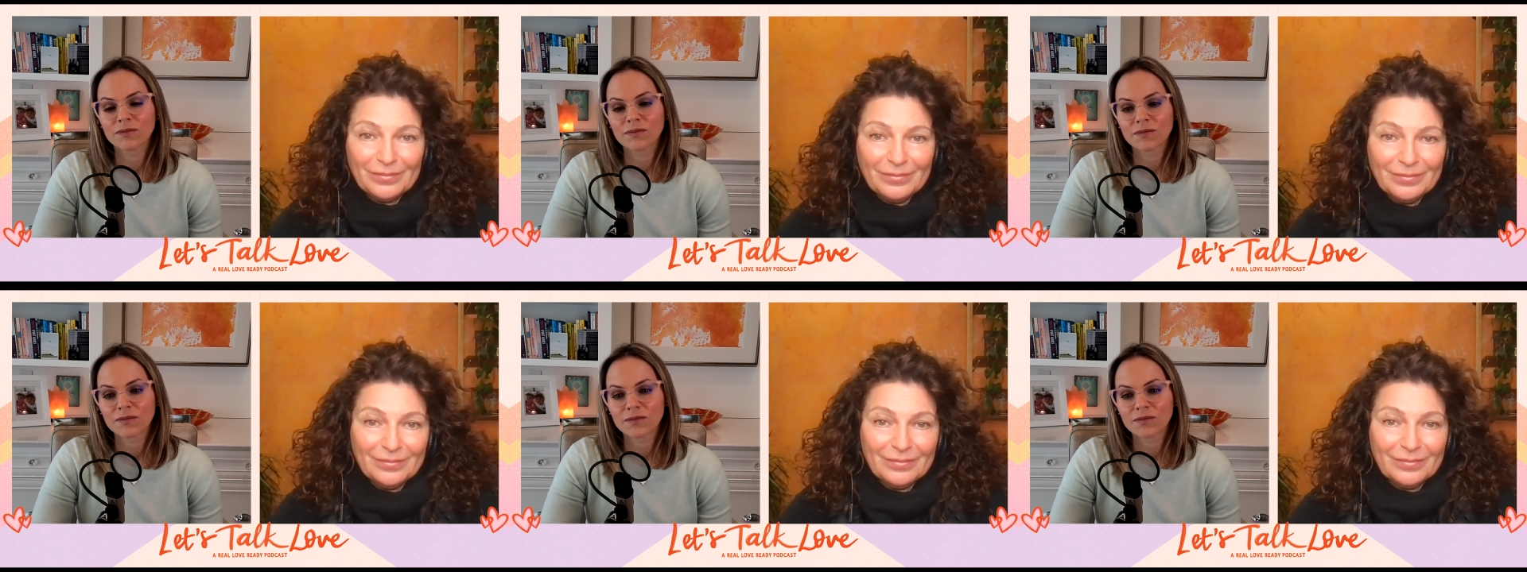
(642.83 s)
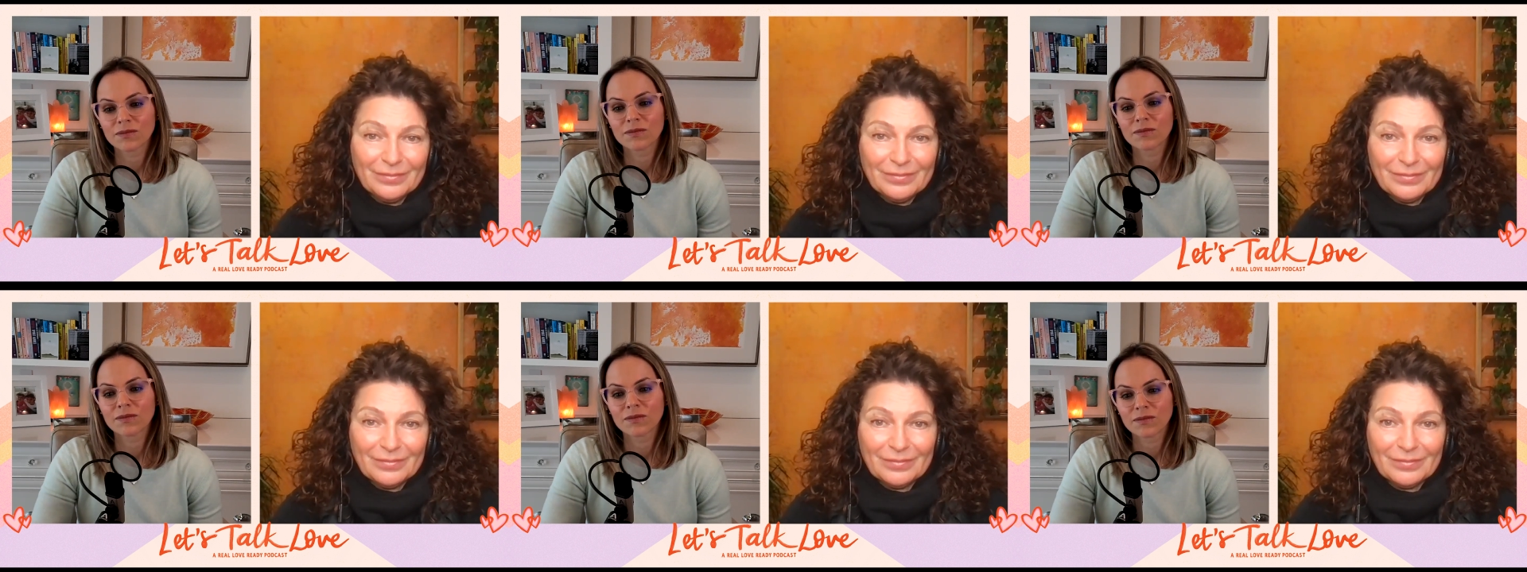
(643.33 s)

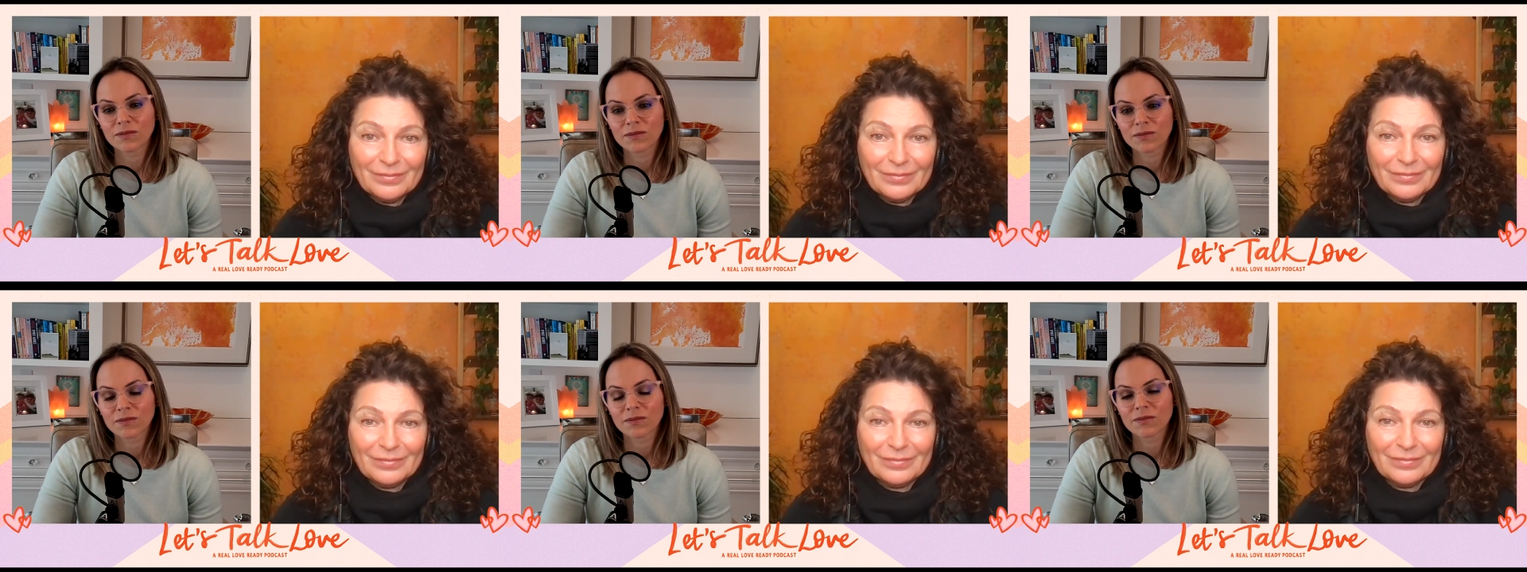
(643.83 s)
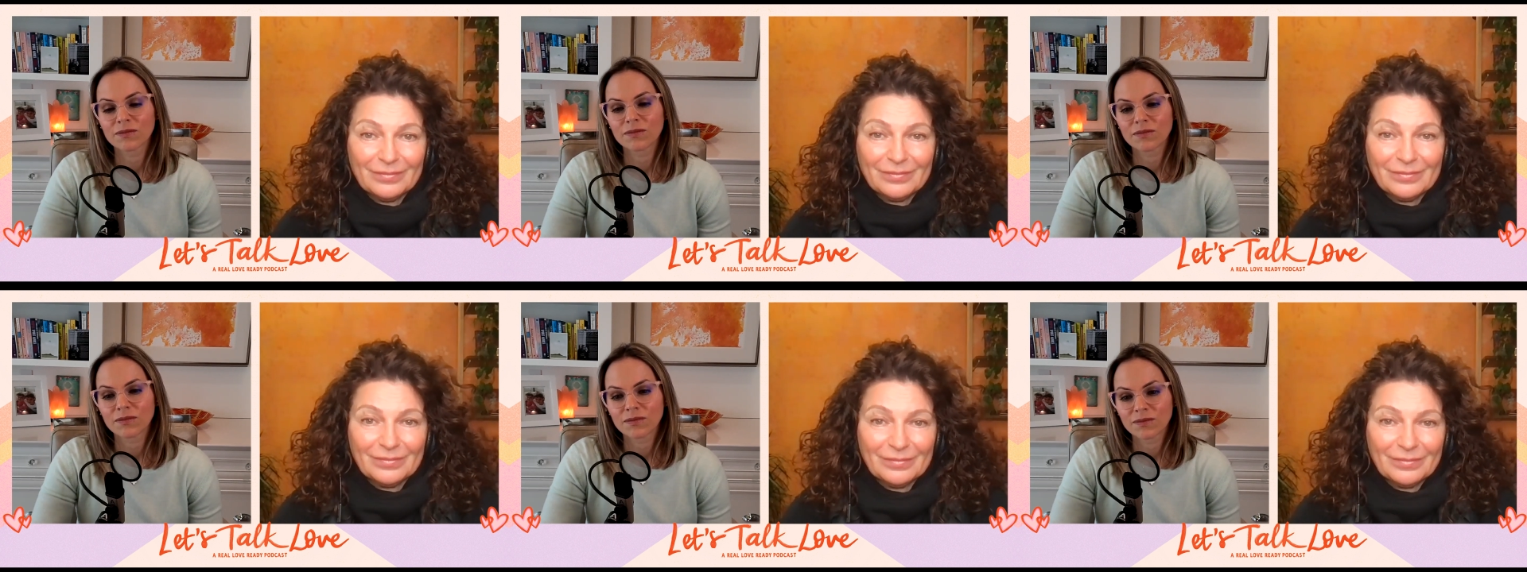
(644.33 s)

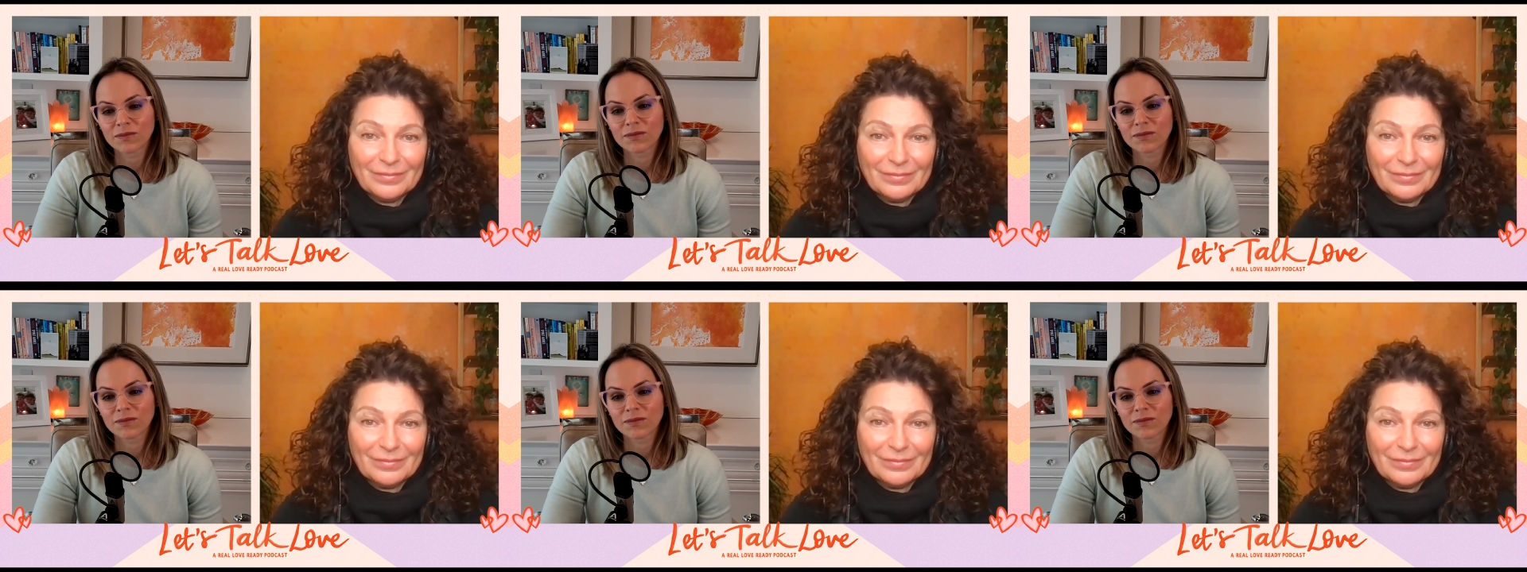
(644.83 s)
Nothing is said.